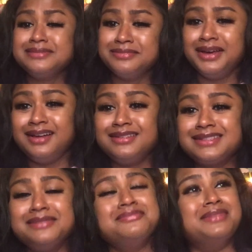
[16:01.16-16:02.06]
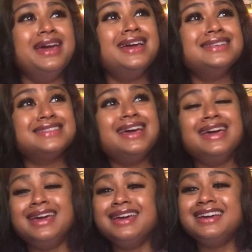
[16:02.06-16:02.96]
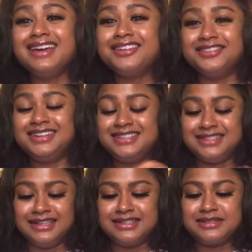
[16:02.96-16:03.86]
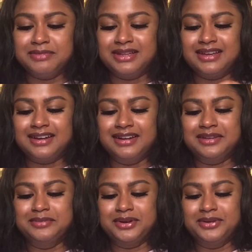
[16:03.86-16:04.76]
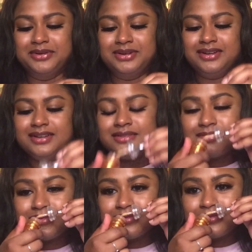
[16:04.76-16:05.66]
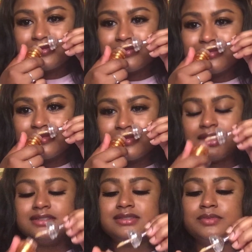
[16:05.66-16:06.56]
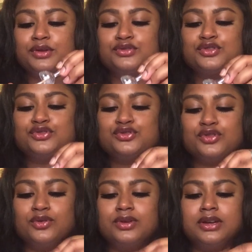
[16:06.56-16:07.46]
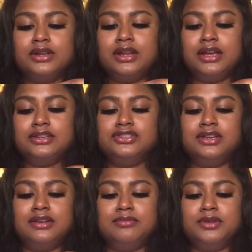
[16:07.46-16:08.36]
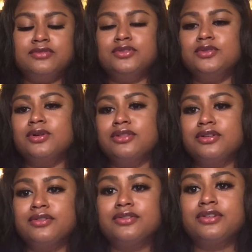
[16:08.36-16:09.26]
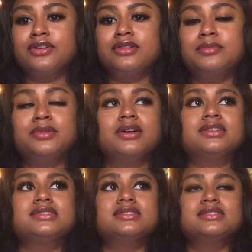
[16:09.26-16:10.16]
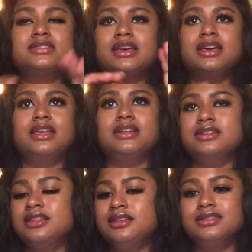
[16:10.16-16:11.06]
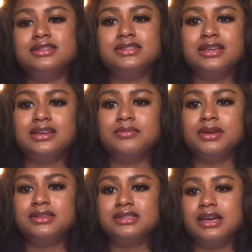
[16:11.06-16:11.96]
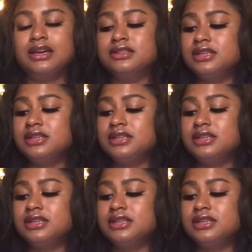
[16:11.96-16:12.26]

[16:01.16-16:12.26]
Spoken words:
smells amazing. It really does smell like honey, bro. It smells so good, and she gave me a few other of her lip glosses, and they're the same exact